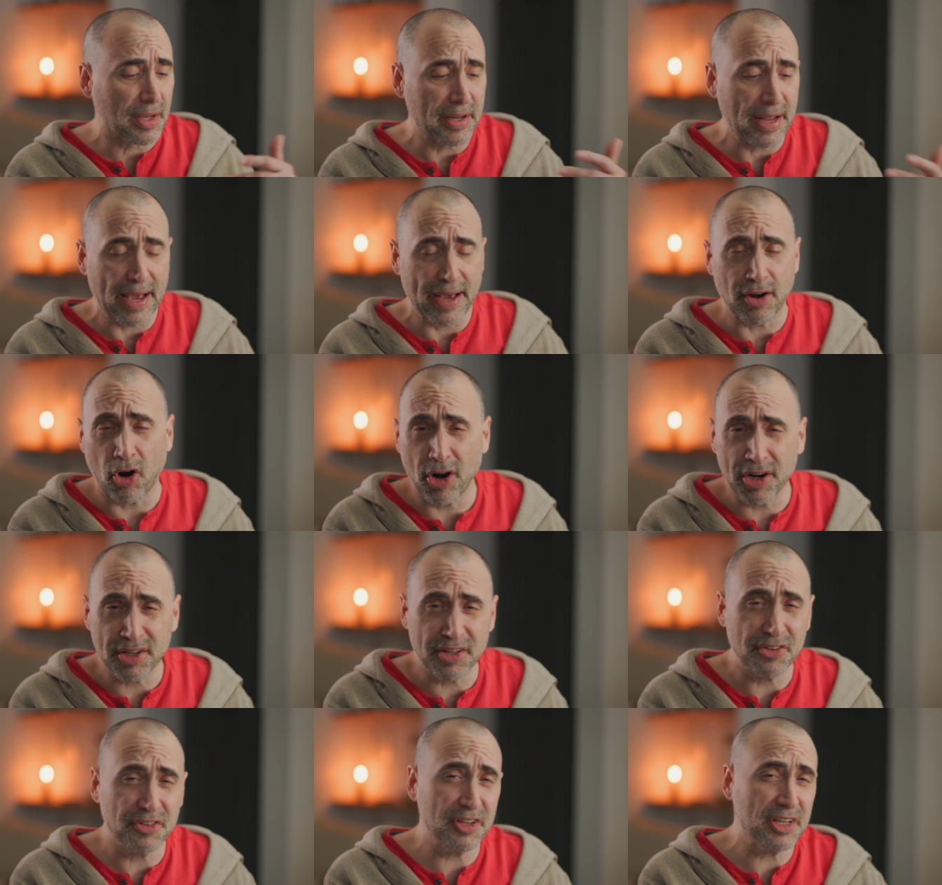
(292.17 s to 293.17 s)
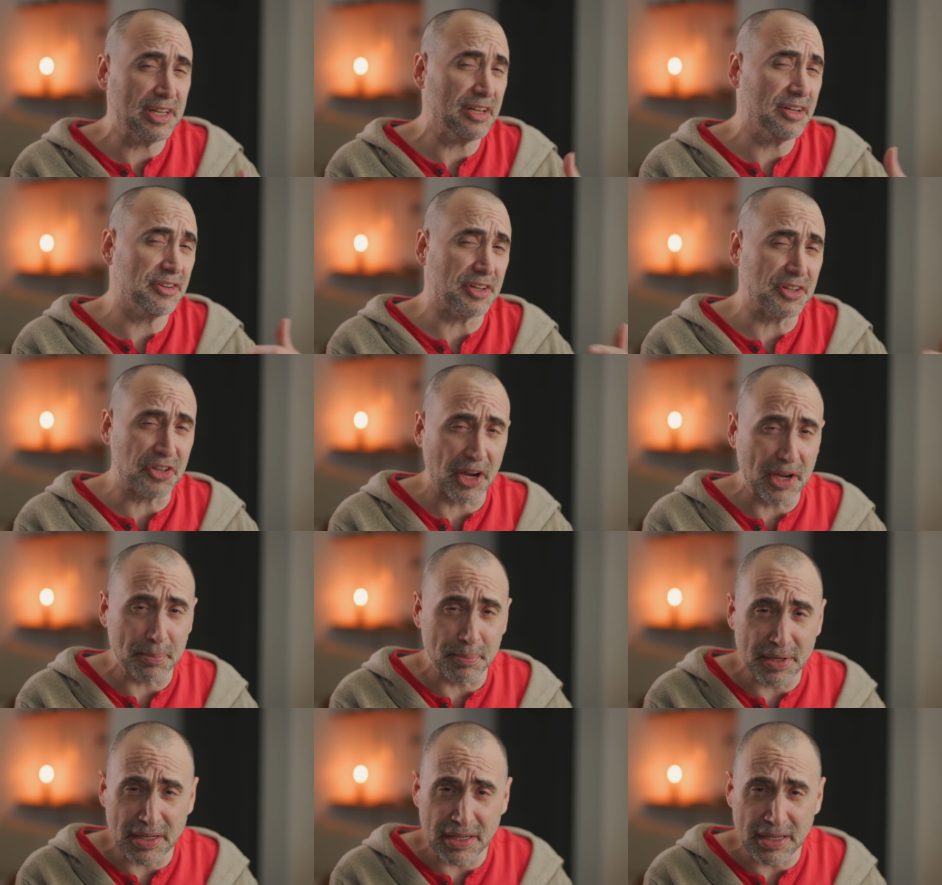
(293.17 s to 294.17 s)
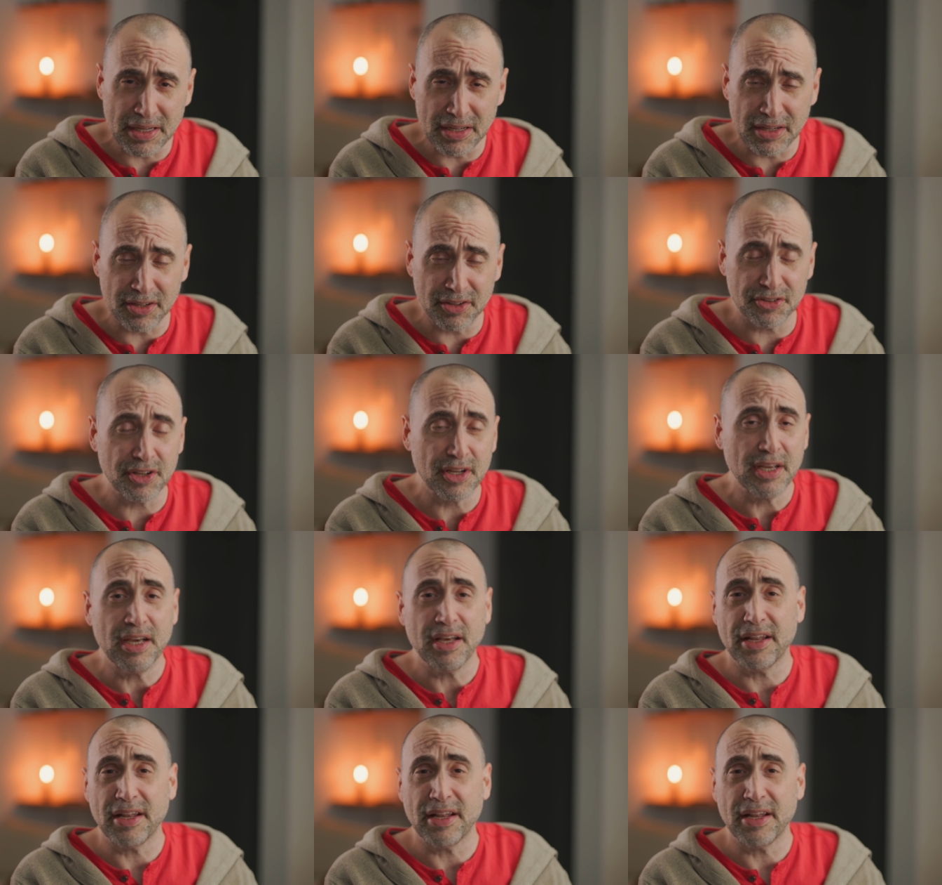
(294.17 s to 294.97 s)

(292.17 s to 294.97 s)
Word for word: They had heart disease and diabetes.